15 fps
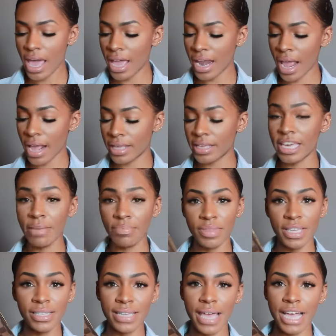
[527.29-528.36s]
And I keep
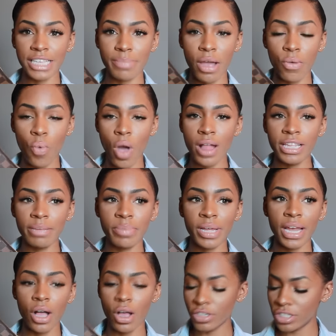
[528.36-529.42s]
this as my wallet,
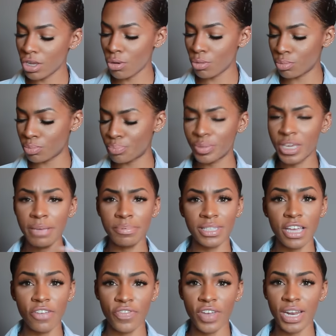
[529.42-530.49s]
but I also keep
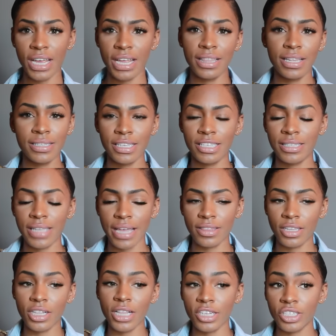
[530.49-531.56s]
stuff in it and this is
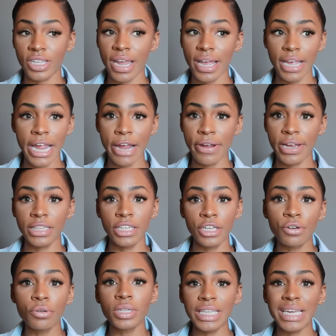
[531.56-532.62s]
like the clutch that I carry
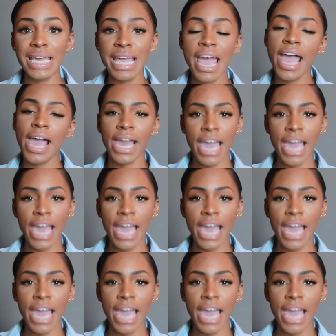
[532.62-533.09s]
literally